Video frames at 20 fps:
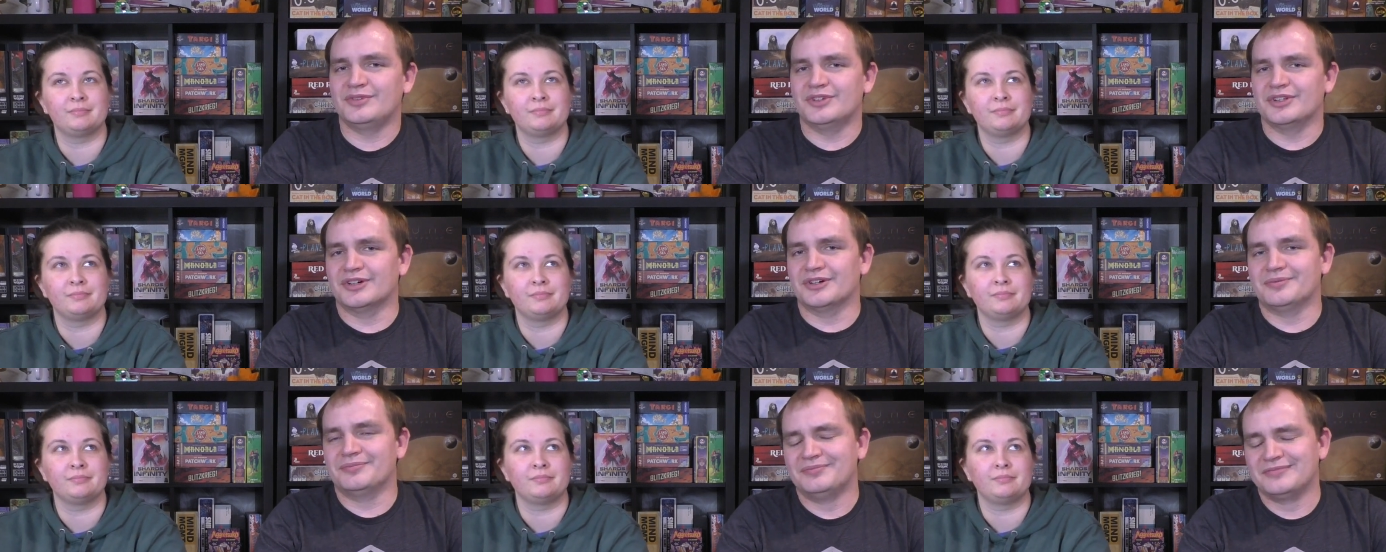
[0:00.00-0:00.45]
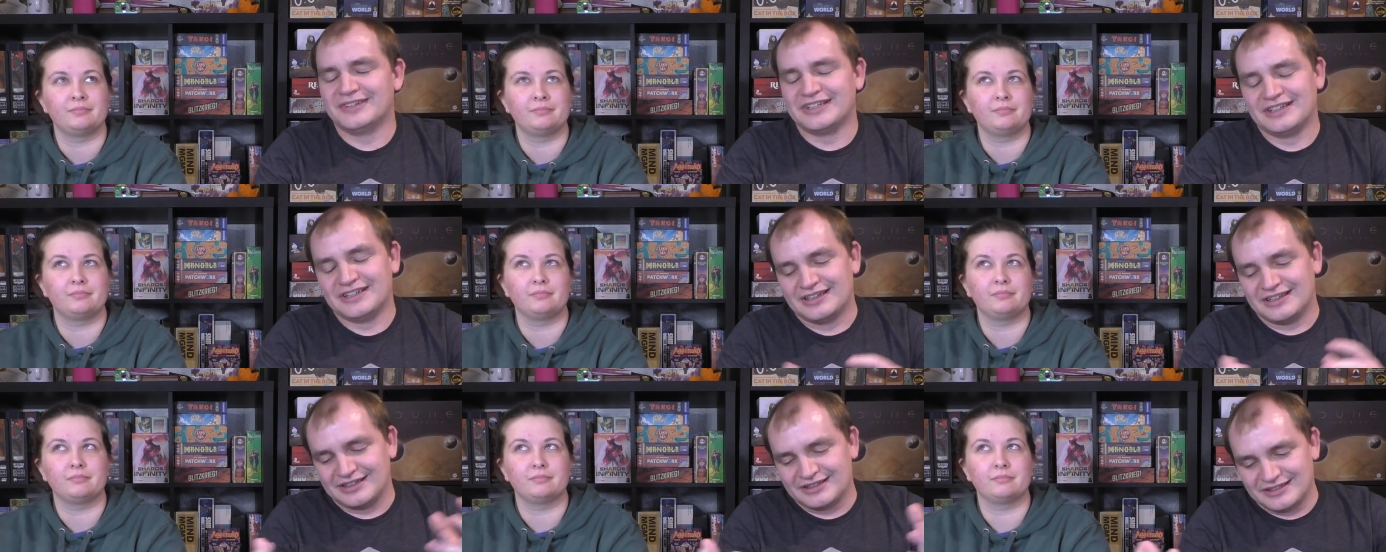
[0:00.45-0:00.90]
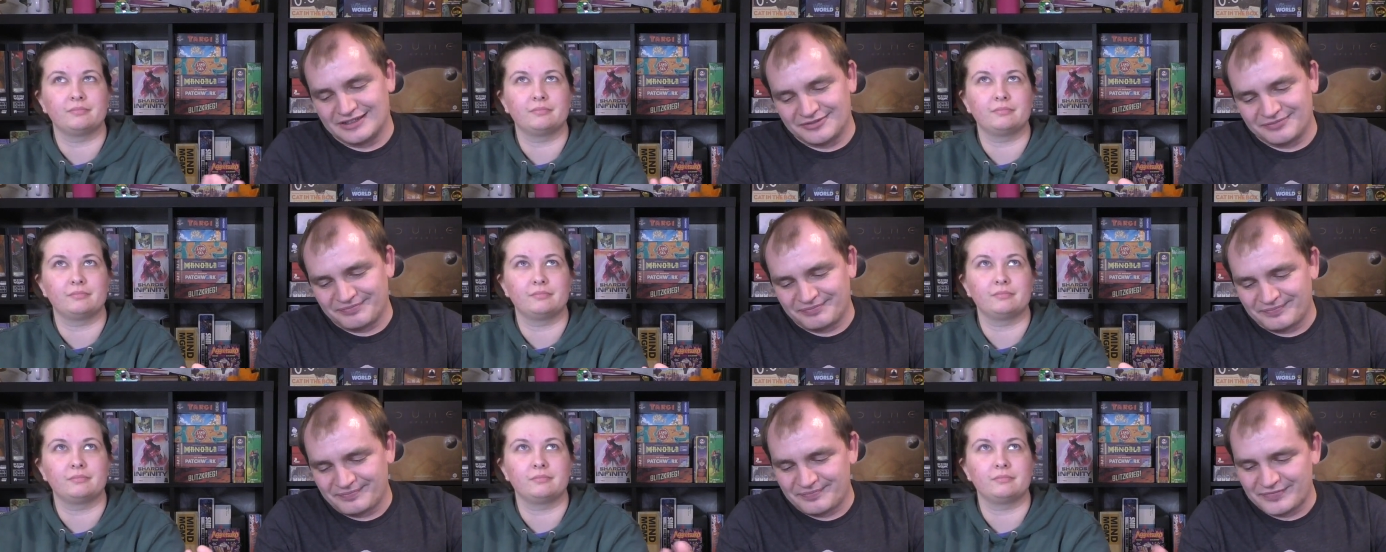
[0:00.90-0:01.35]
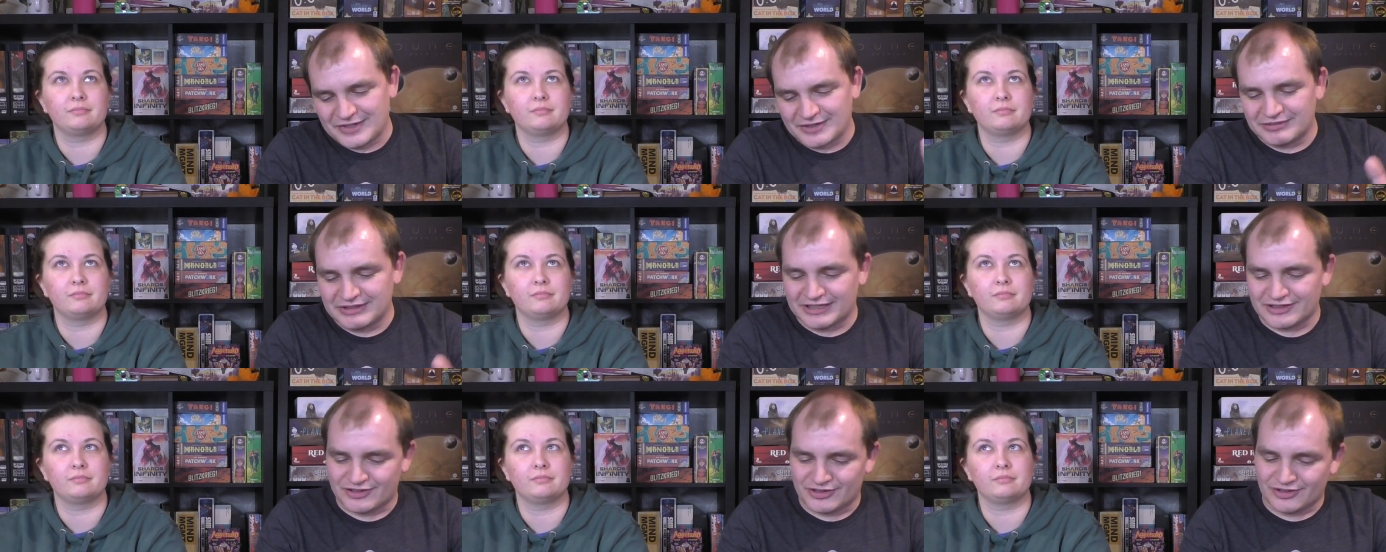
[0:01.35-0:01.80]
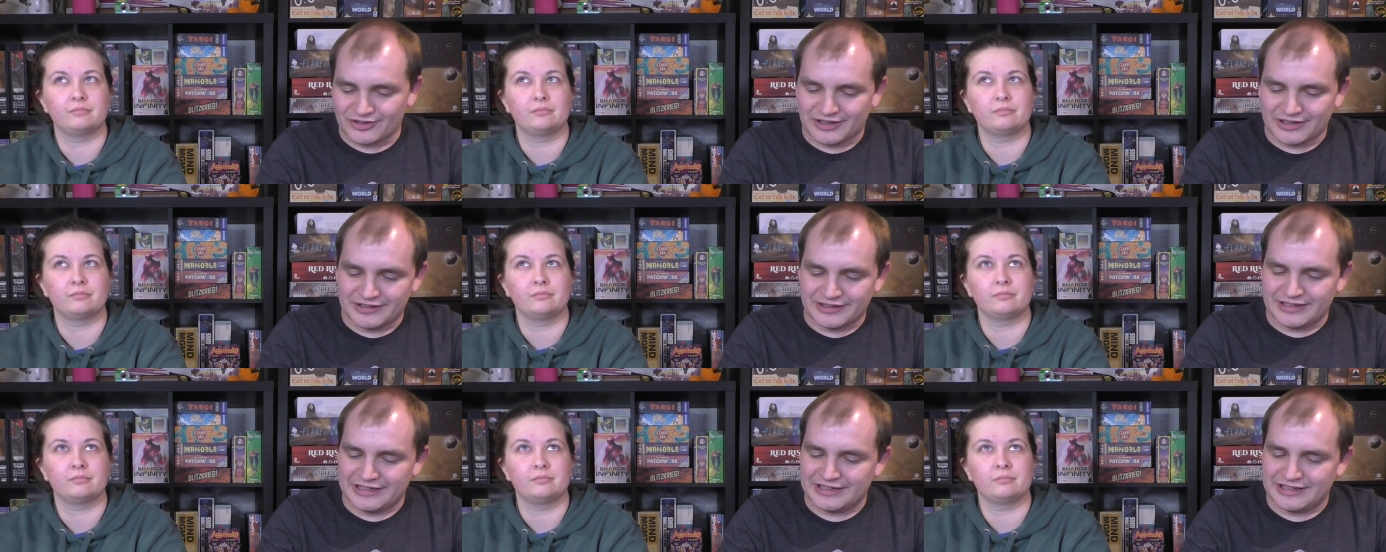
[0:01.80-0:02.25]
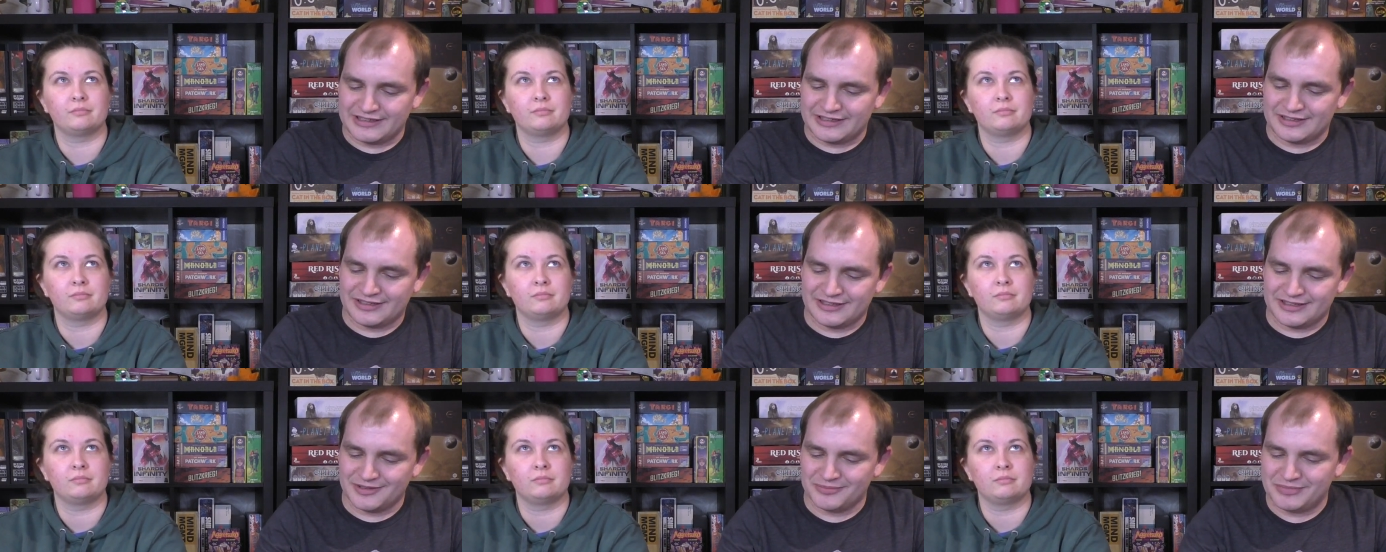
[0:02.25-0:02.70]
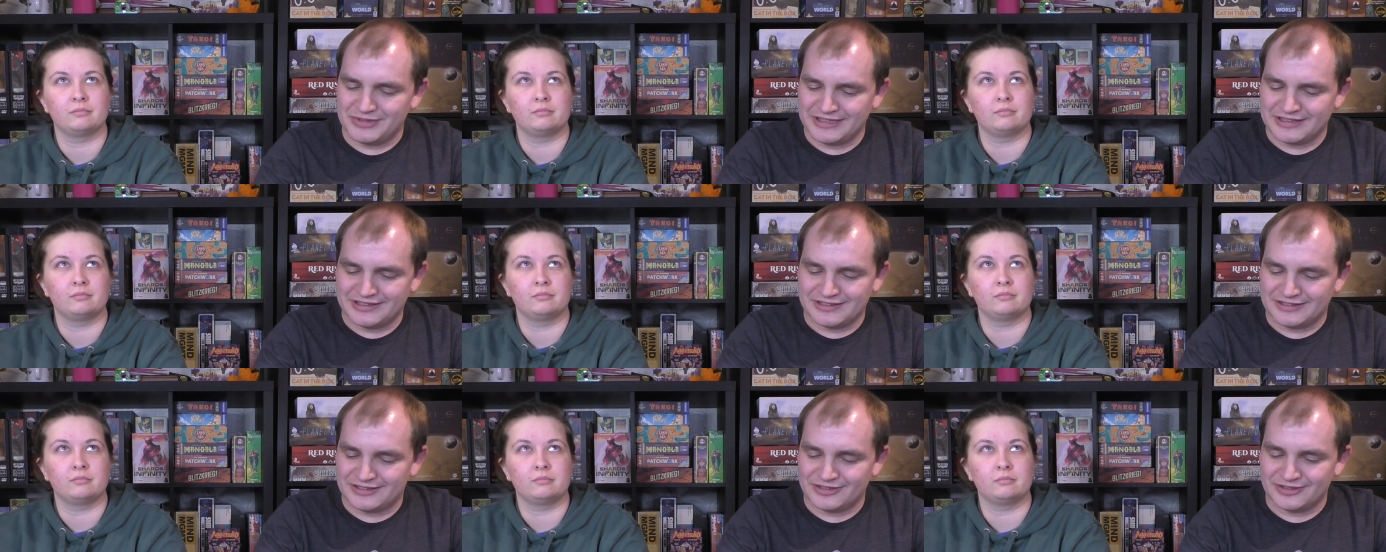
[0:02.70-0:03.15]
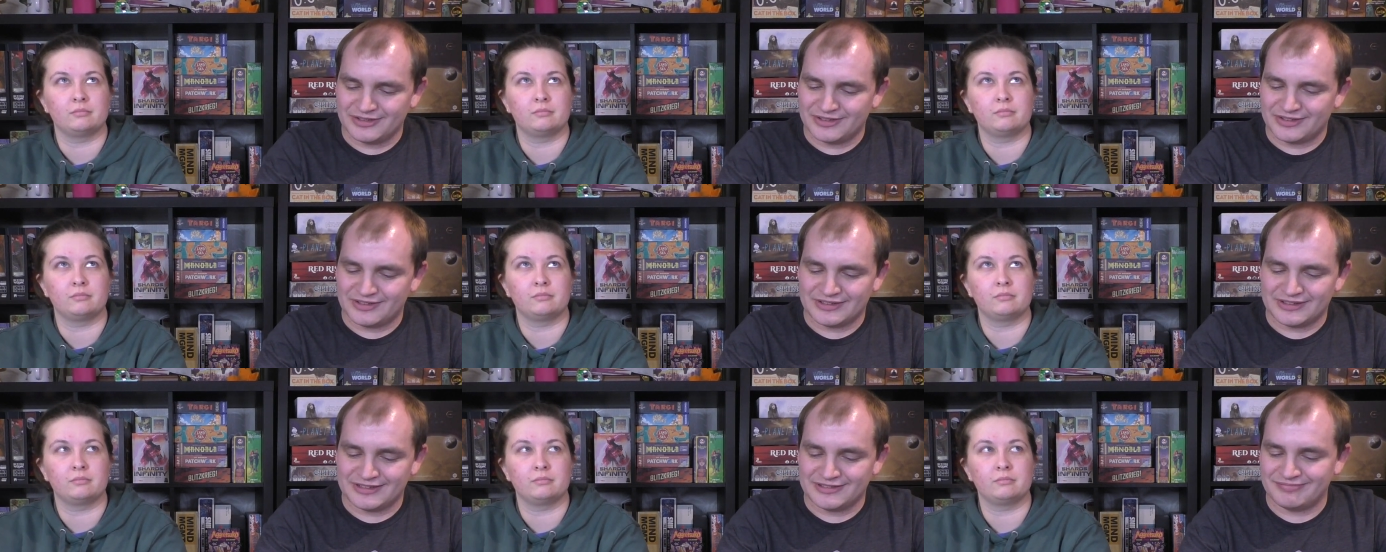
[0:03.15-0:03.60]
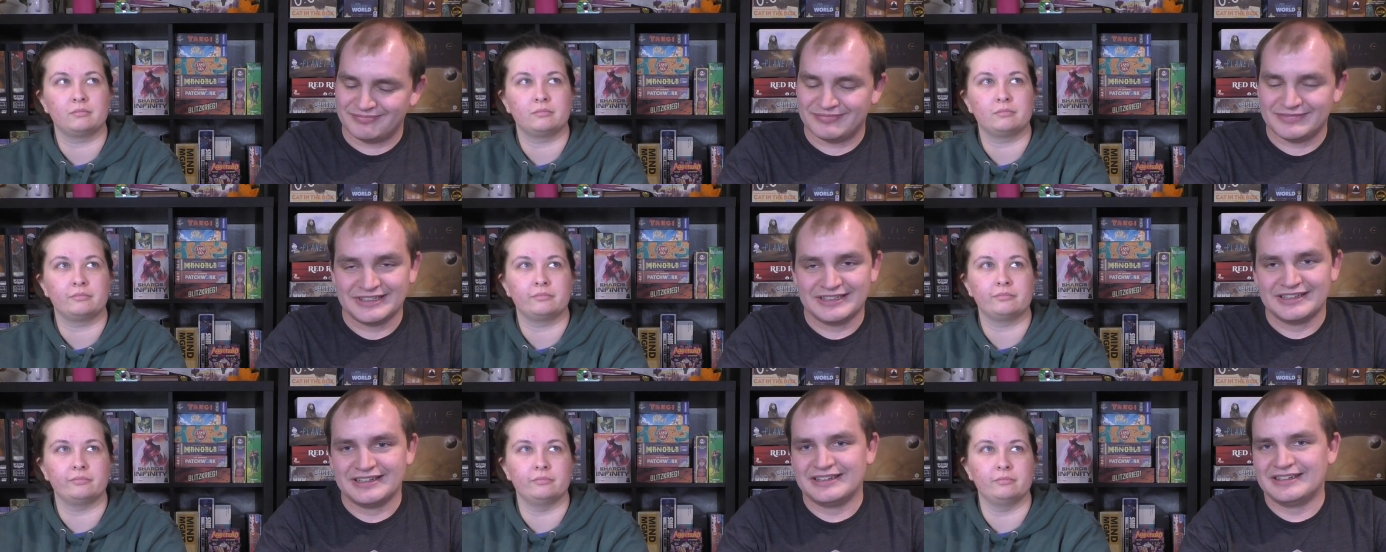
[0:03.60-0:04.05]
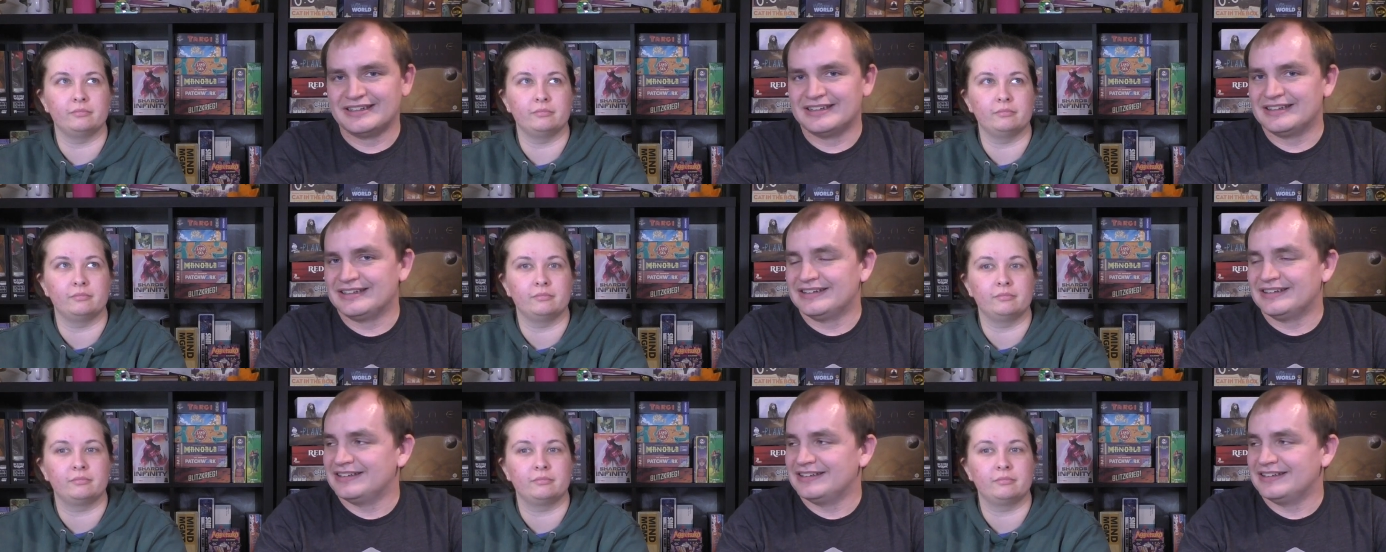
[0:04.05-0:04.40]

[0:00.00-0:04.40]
Speaker 1: So I'm not sure on that. It's a big twist on. Hmm.